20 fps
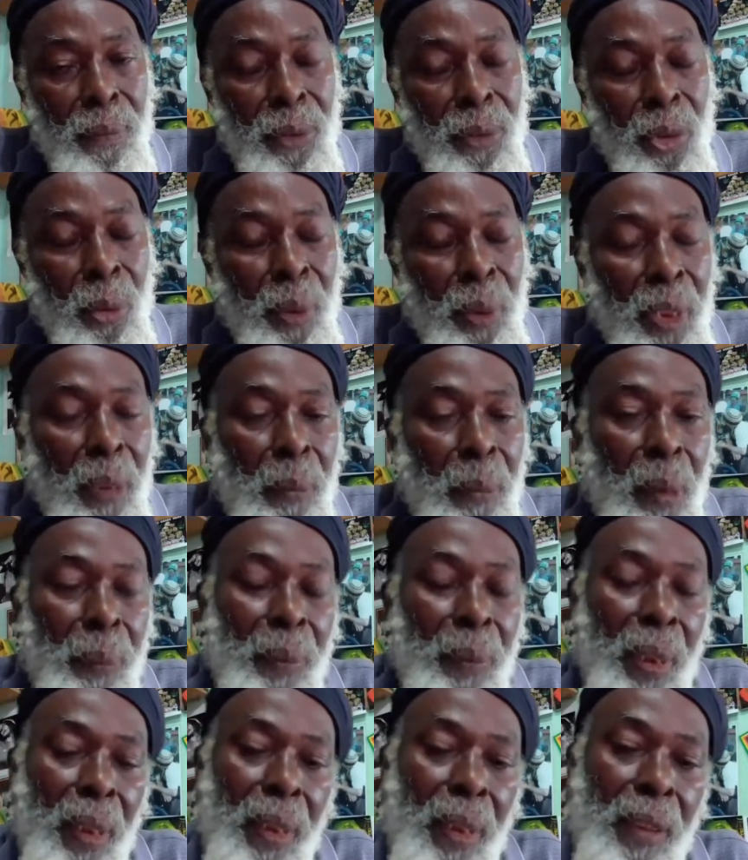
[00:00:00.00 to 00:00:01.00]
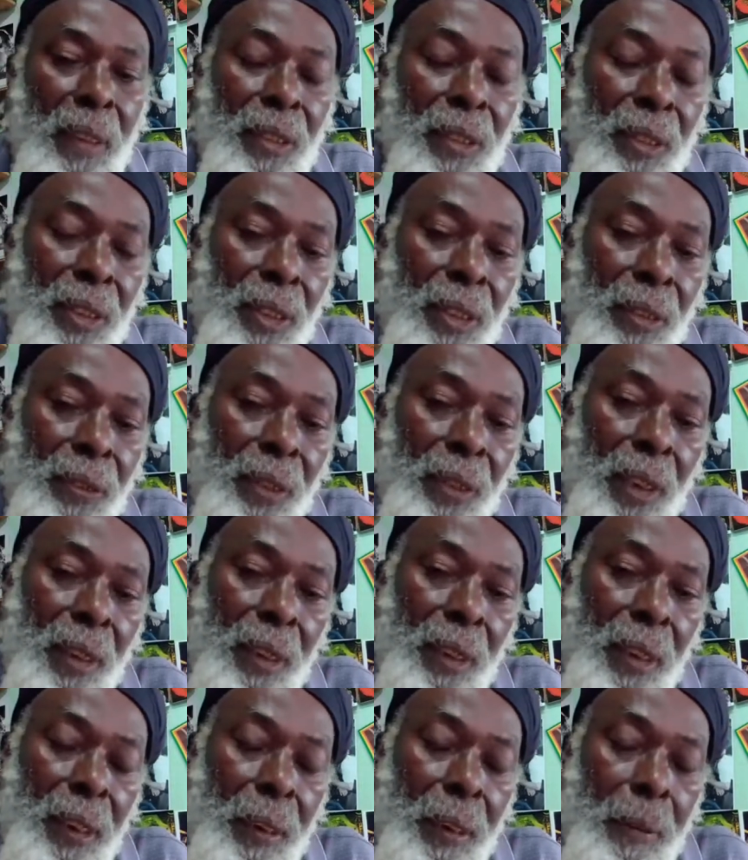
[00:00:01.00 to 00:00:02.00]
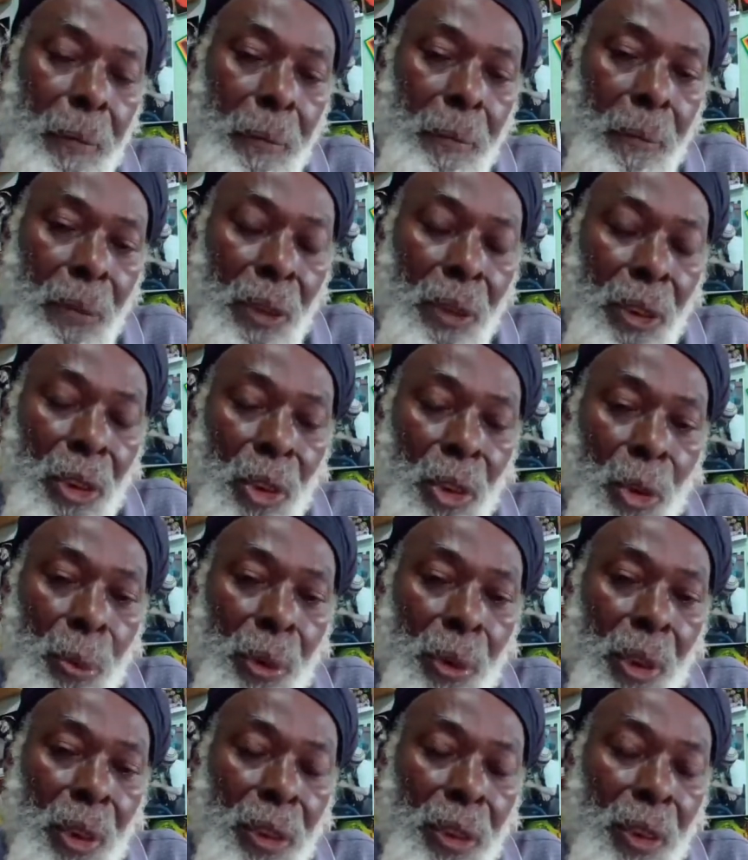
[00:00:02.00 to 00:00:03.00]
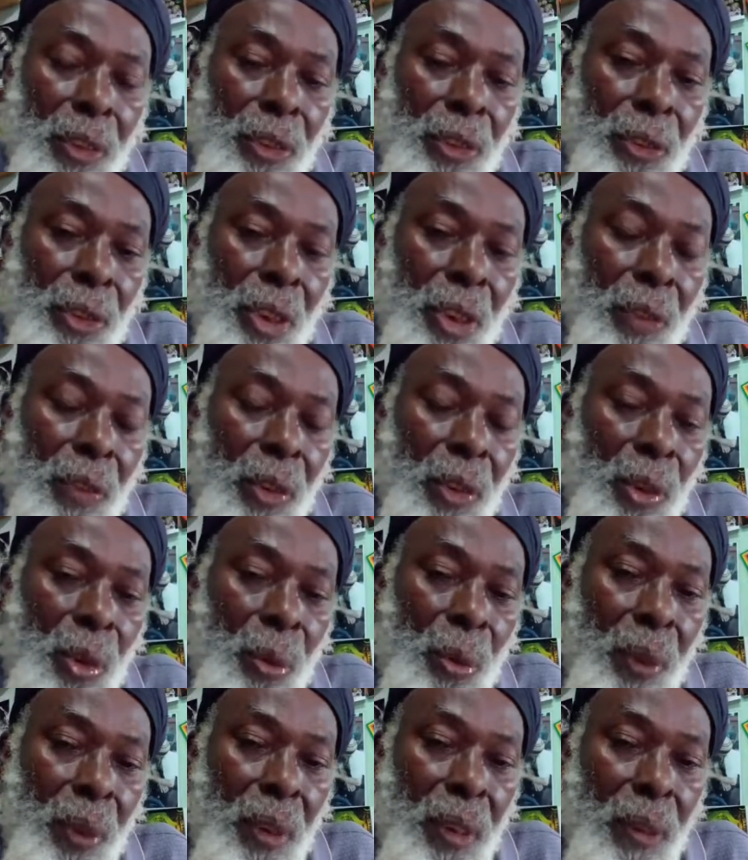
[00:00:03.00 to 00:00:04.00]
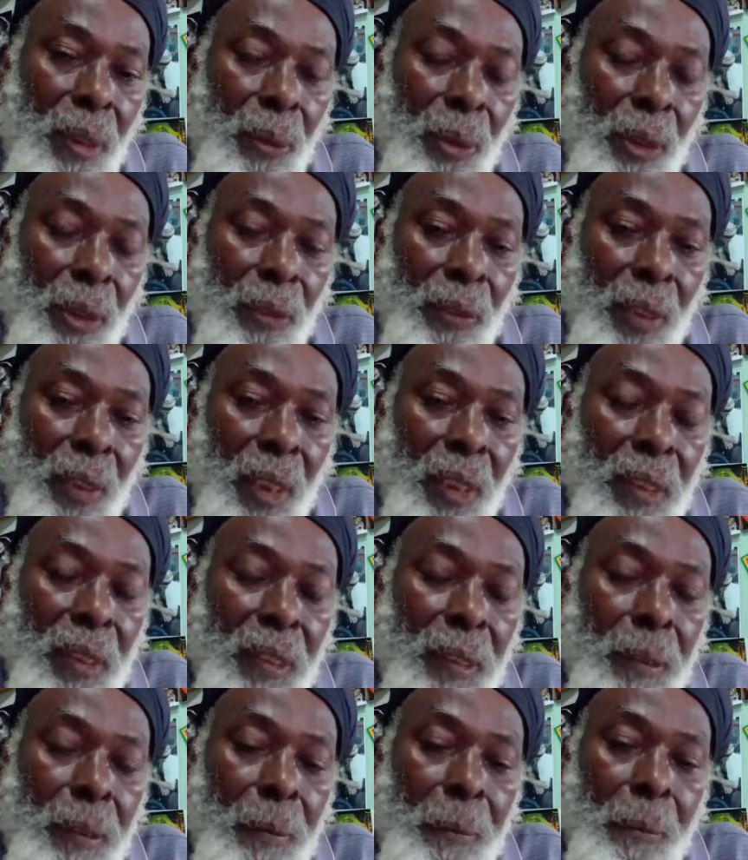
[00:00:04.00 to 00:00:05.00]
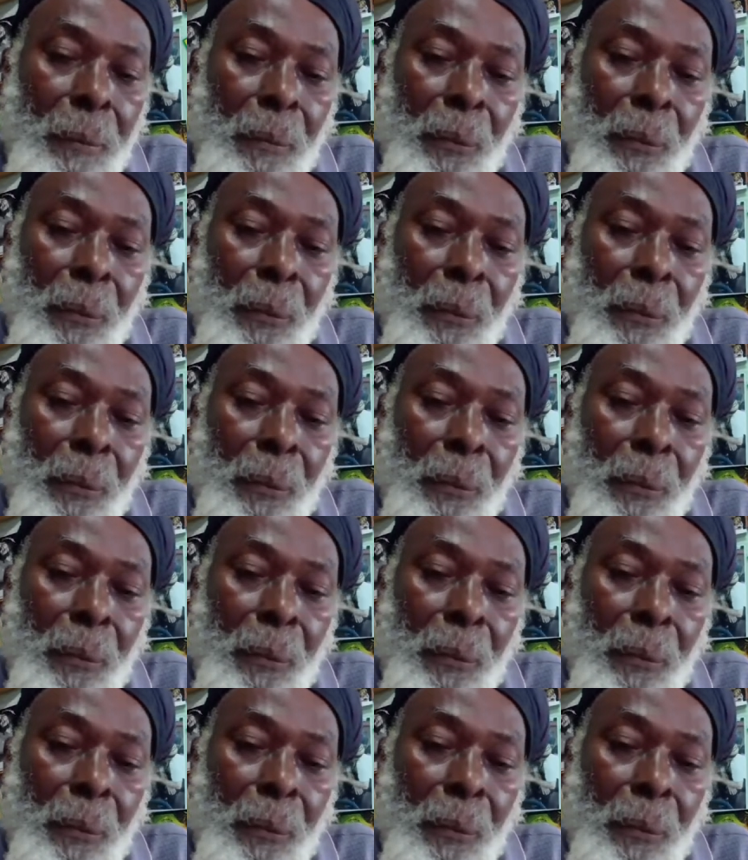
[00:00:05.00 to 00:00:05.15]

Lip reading: someone get baptized as Rastafari. In the Egyptian Orthodox Church of Ethiopian names, give thanks.